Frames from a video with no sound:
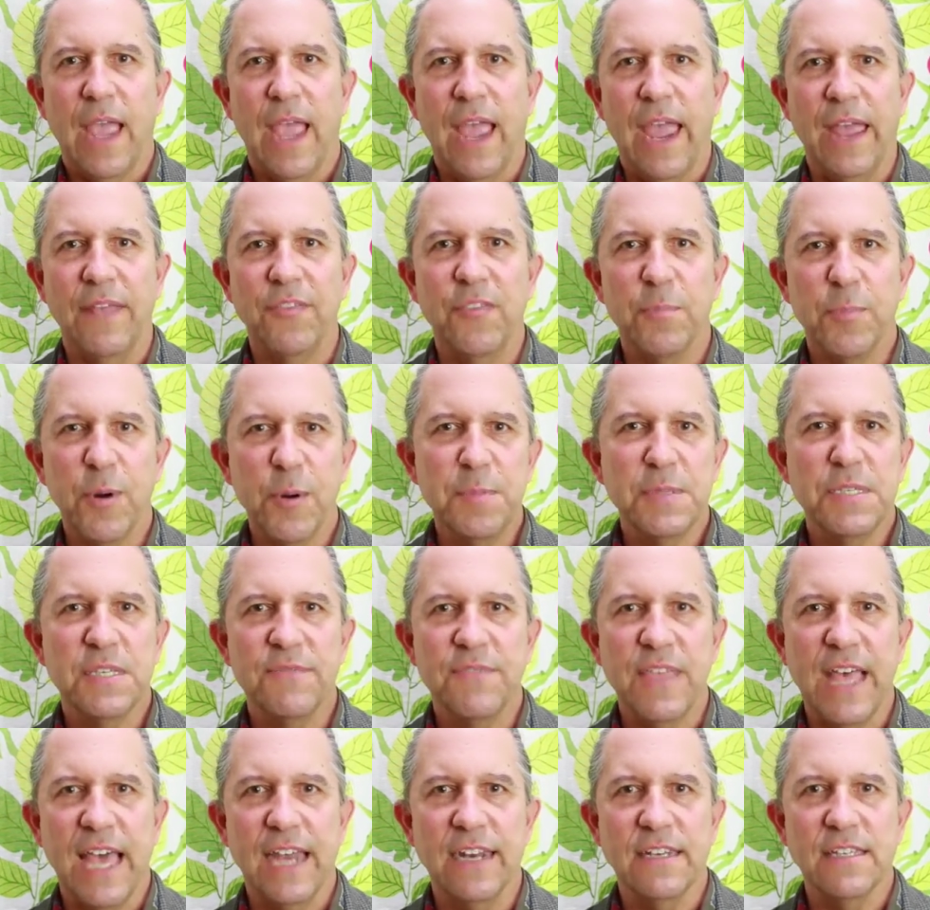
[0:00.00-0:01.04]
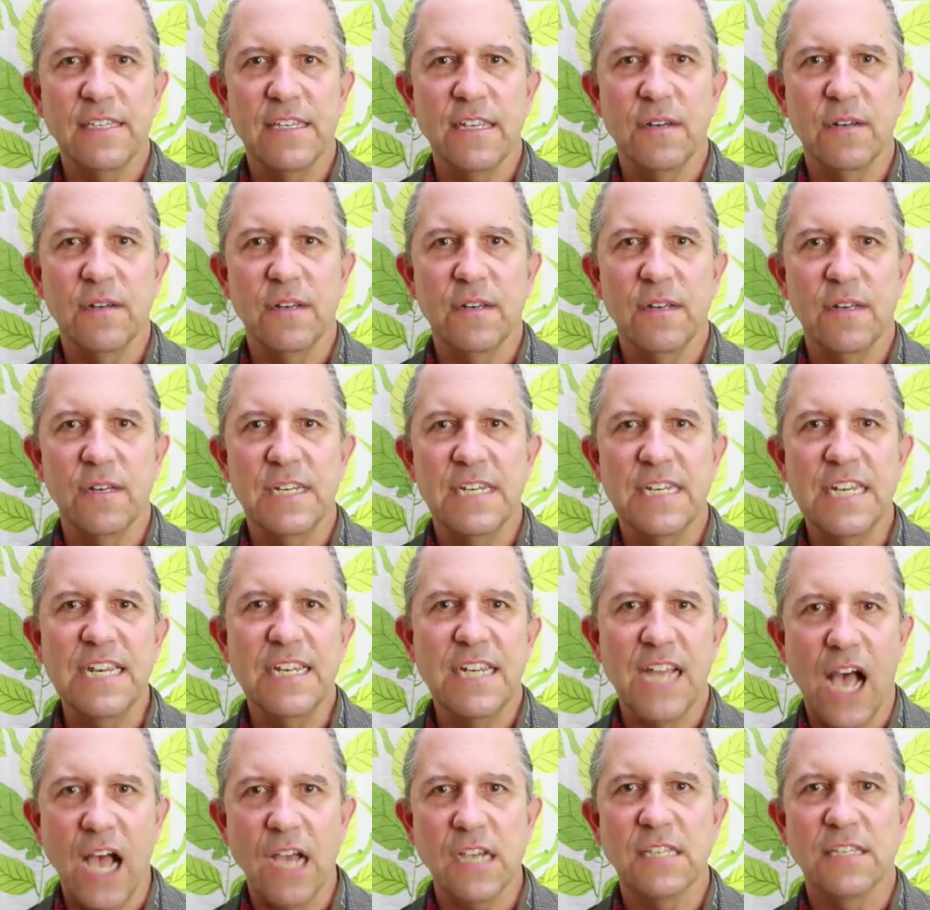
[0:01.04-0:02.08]
And the purpose of that is it
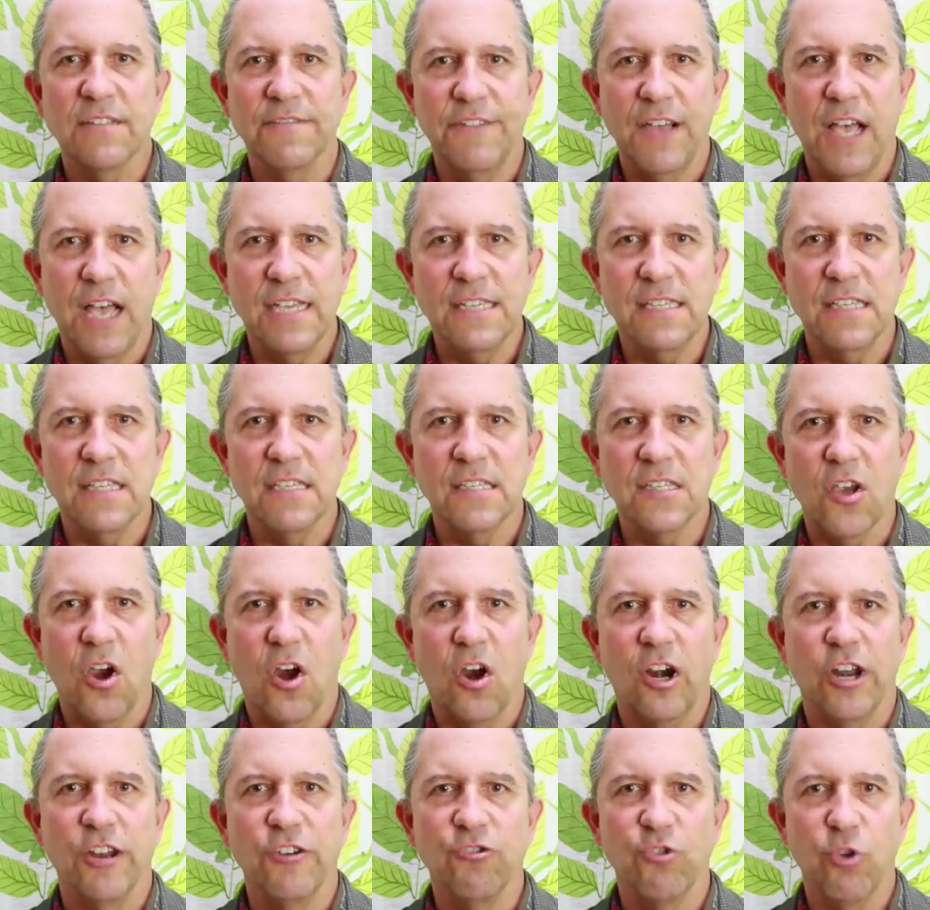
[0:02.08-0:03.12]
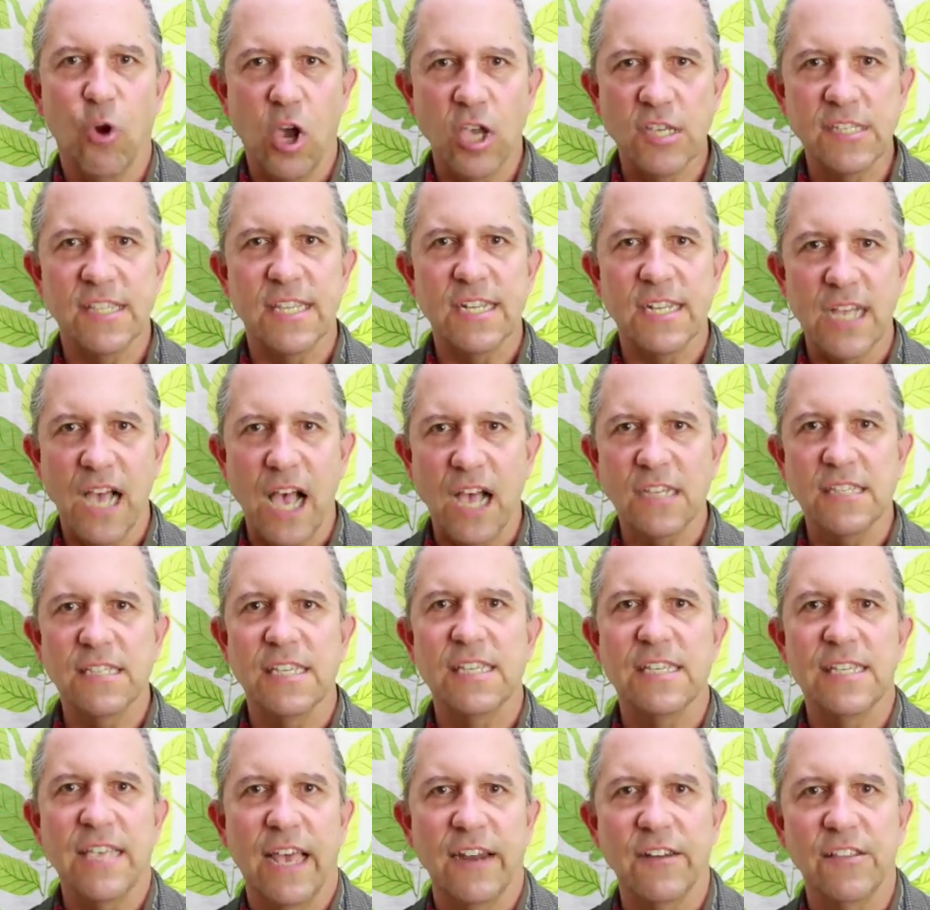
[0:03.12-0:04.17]
detoxifies the scar, it draws the
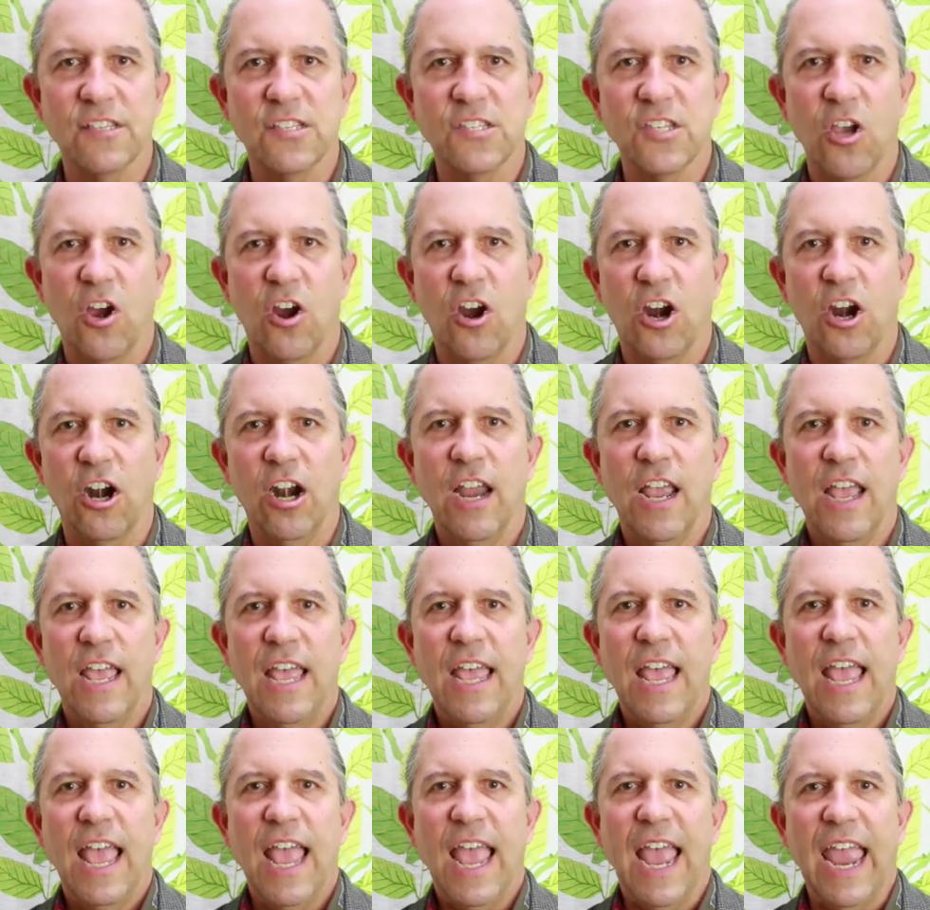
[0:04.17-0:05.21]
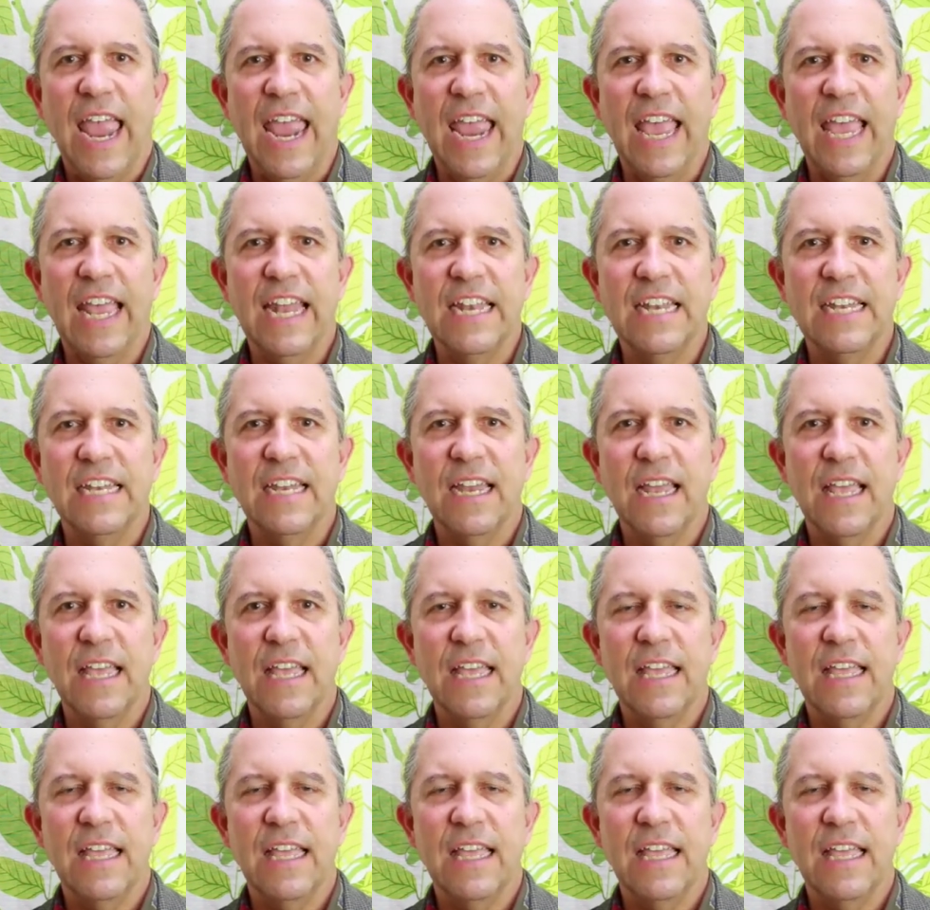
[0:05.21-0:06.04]
toxins out of the scar, and